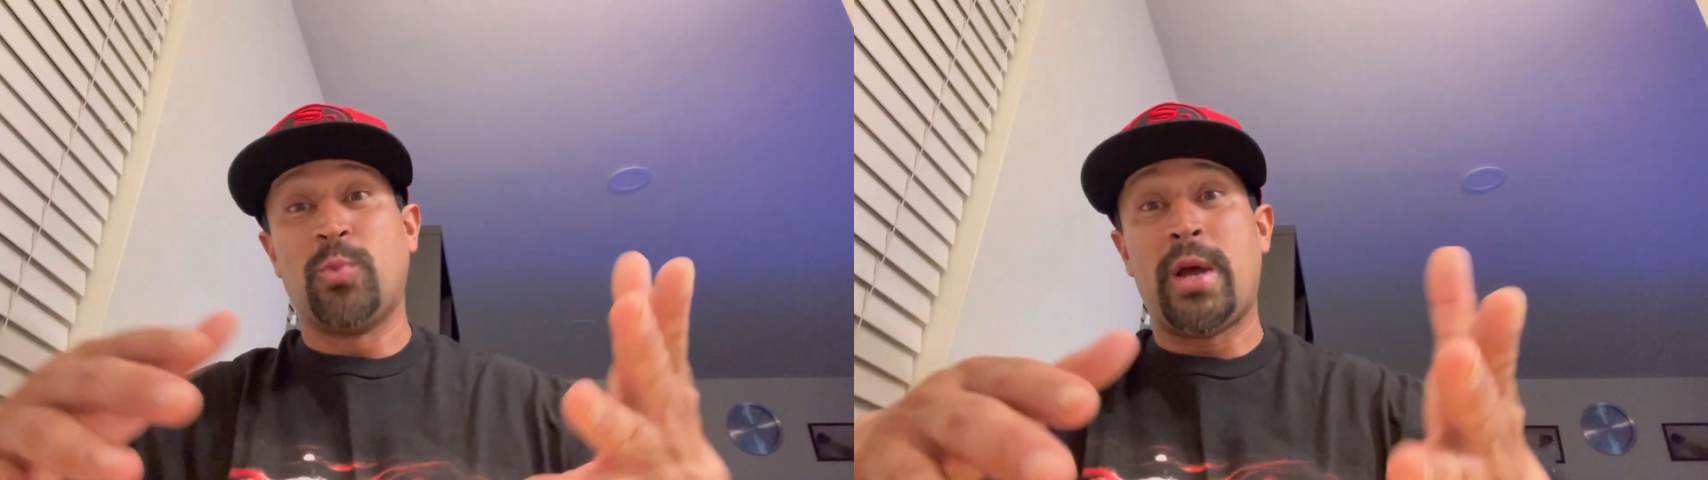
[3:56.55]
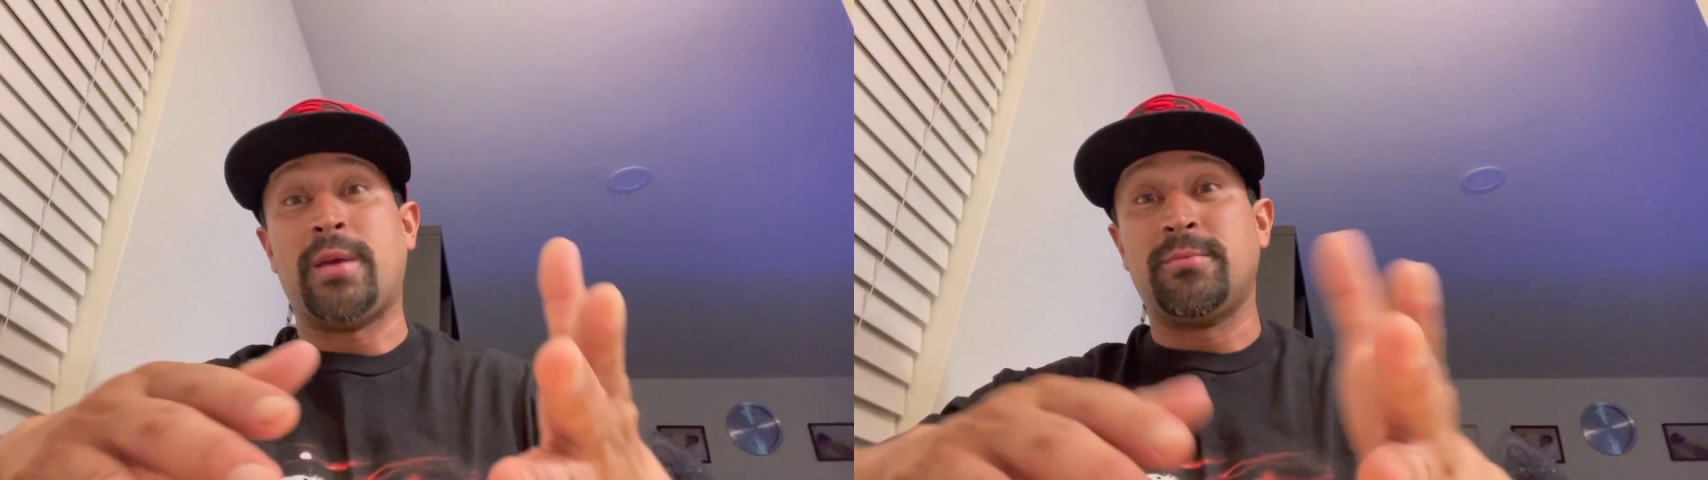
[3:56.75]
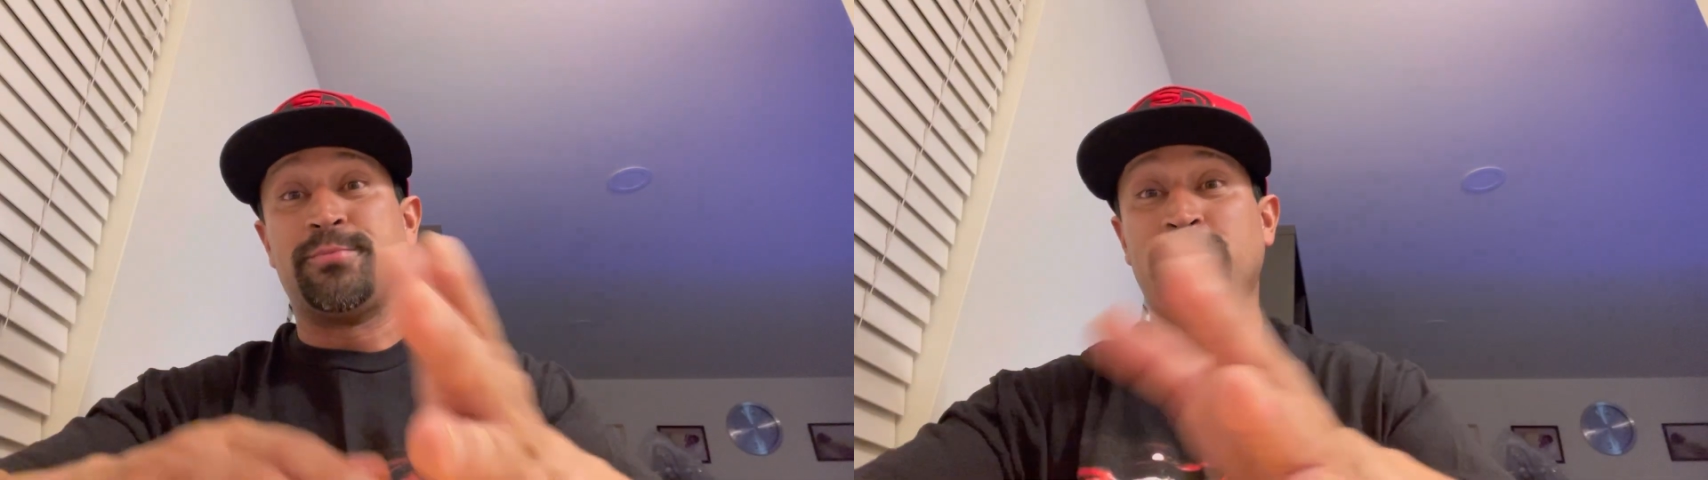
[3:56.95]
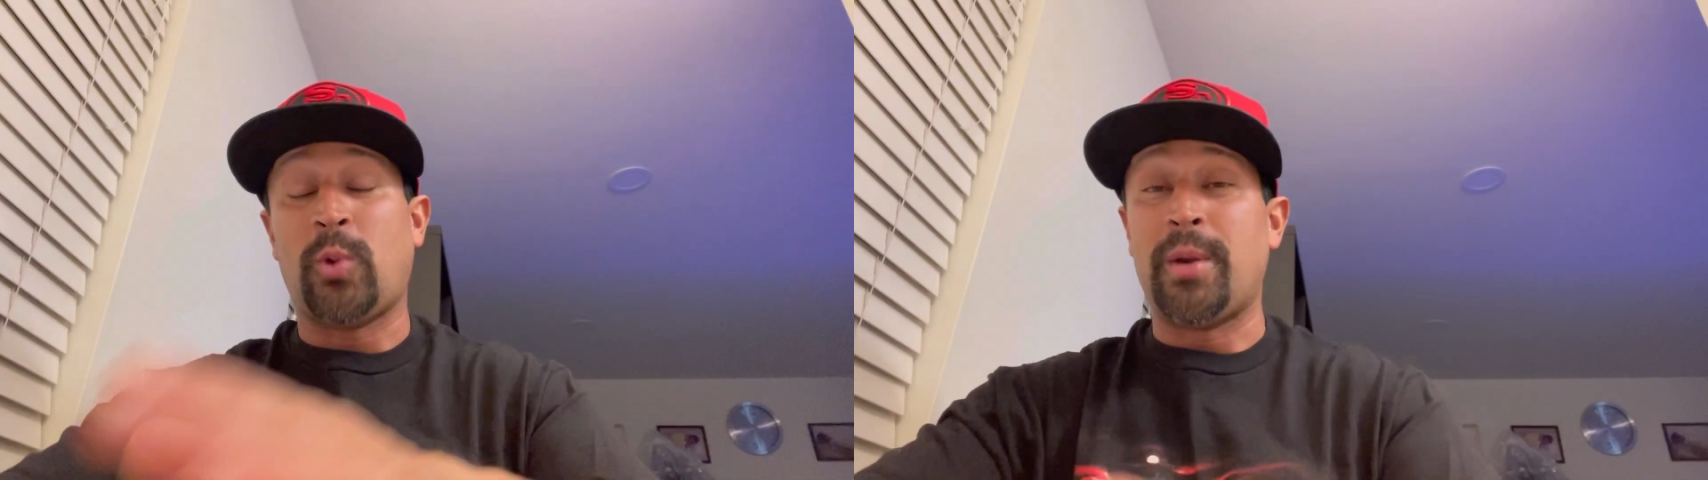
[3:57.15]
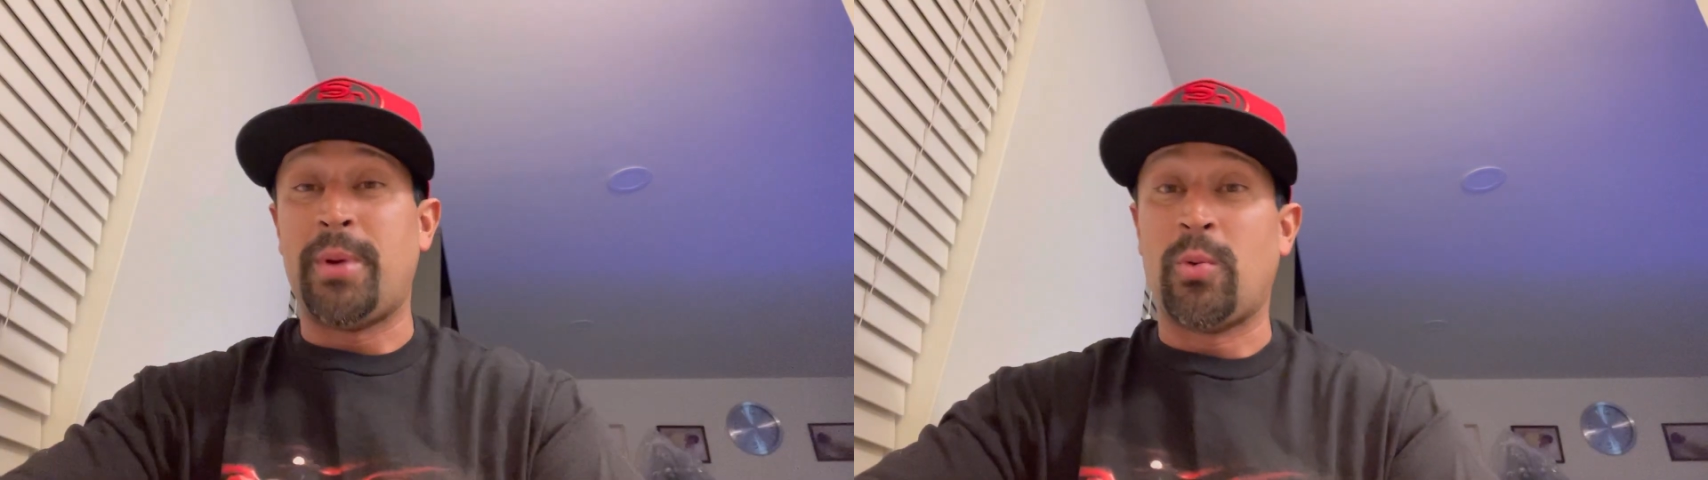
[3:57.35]
weight,
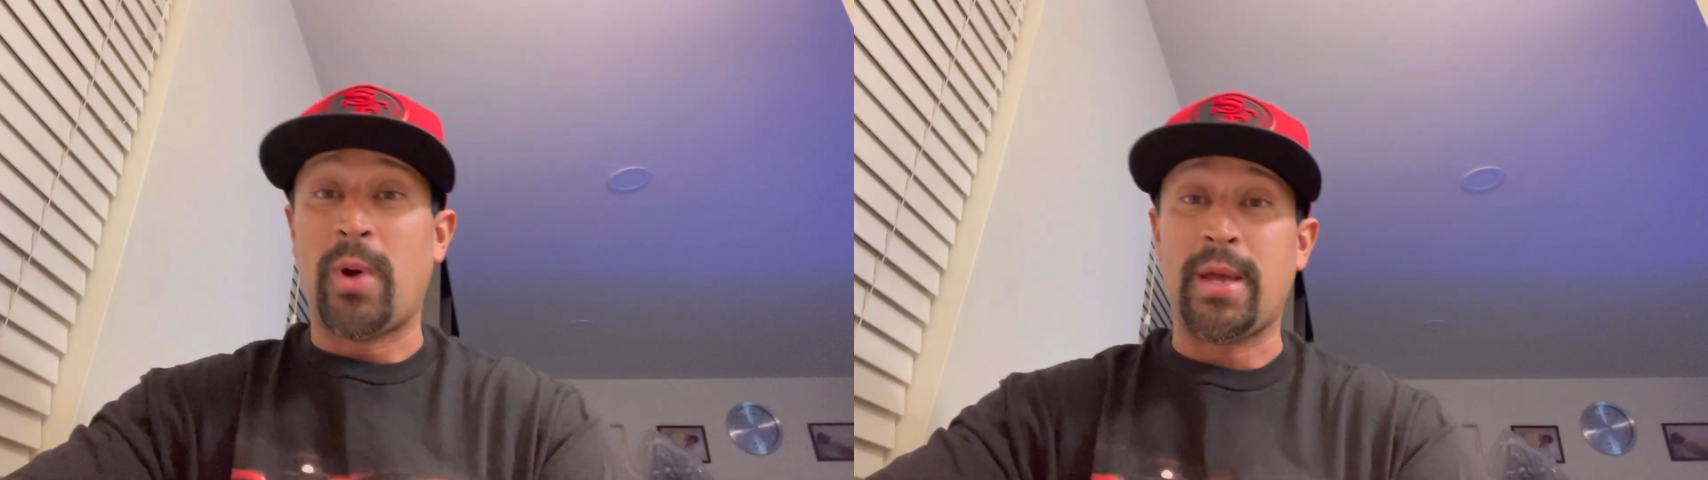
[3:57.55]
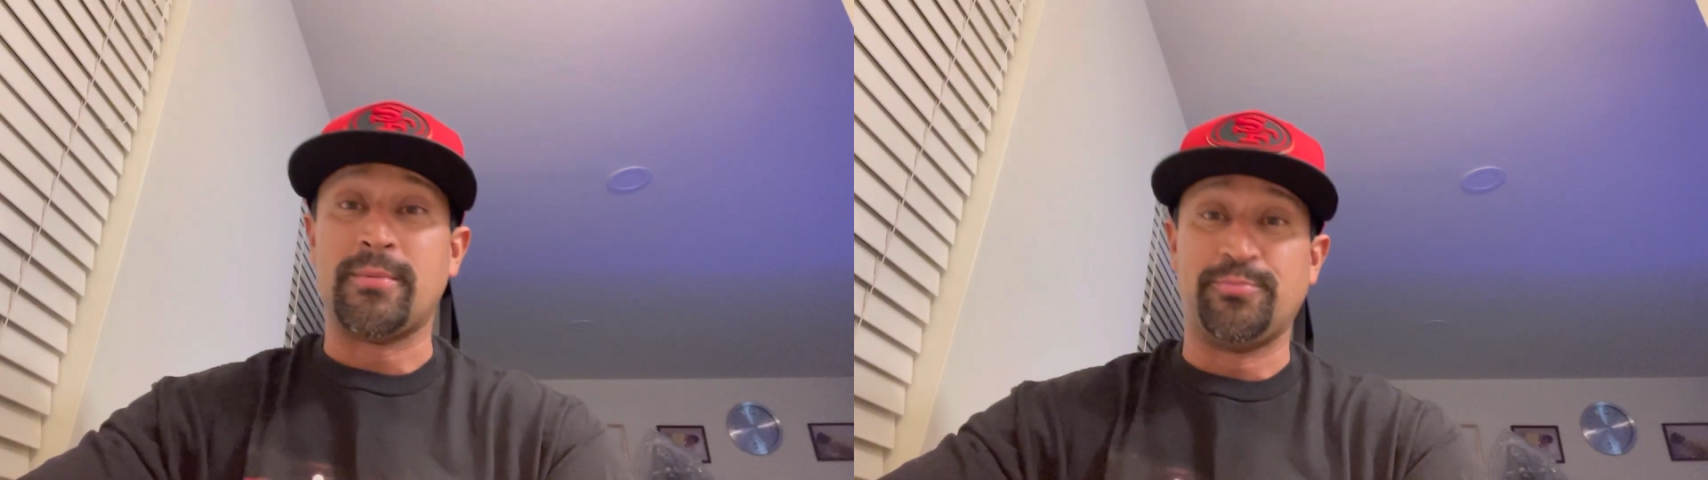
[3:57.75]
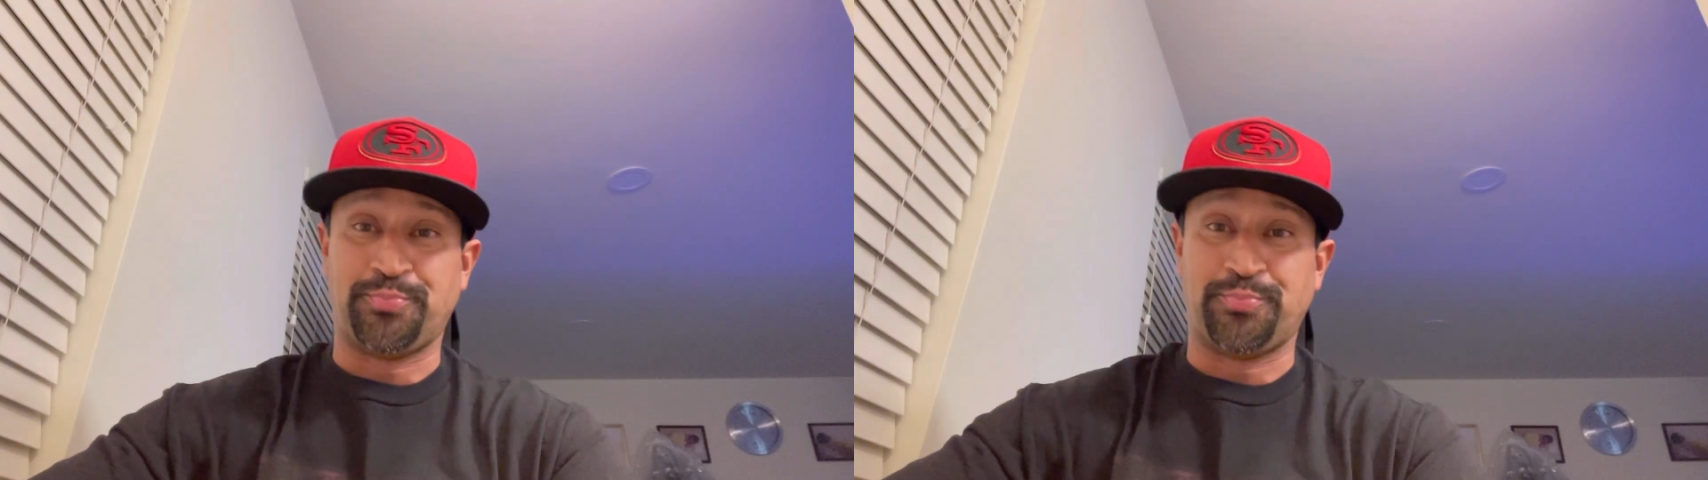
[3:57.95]
quite a bit of weight.